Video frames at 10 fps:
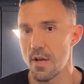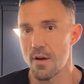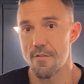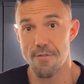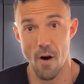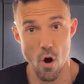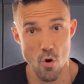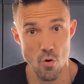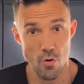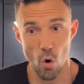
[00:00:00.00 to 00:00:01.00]

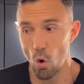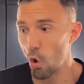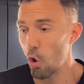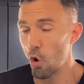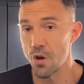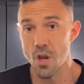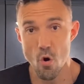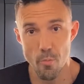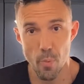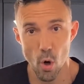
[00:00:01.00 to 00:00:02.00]
phone or
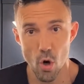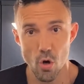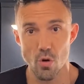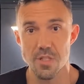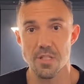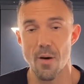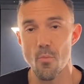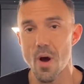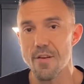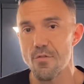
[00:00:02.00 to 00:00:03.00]
notebook or some
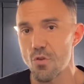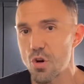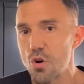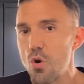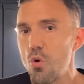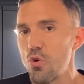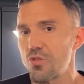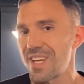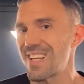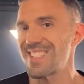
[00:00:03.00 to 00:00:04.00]
way of
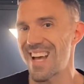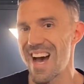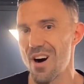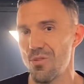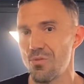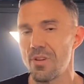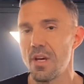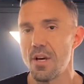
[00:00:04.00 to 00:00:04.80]
recording down